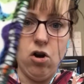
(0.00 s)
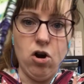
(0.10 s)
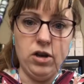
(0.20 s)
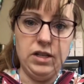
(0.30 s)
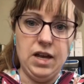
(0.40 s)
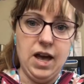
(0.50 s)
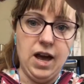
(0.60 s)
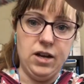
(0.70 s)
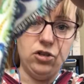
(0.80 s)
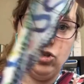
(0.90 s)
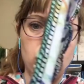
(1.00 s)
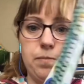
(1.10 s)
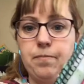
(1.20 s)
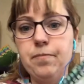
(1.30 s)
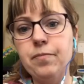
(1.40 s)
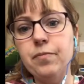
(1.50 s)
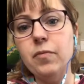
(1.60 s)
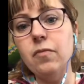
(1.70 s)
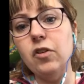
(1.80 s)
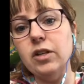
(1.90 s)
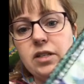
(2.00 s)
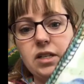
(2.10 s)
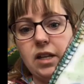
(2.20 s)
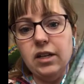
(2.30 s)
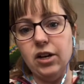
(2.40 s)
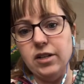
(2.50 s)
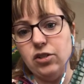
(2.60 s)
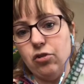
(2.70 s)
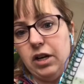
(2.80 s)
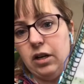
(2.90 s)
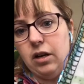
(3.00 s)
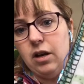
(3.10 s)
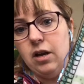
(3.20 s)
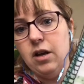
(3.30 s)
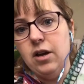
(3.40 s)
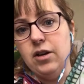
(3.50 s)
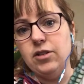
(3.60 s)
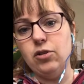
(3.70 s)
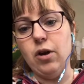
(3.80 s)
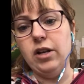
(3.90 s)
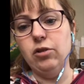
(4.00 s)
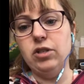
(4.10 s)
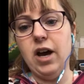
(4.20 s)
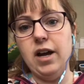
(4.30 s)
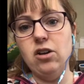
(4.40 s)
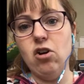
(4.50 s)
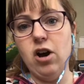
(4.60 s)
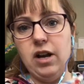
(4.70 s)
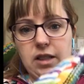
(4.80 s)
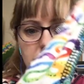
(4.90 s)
on the edge. If you can see that there, it's green. So, and you tie a knot at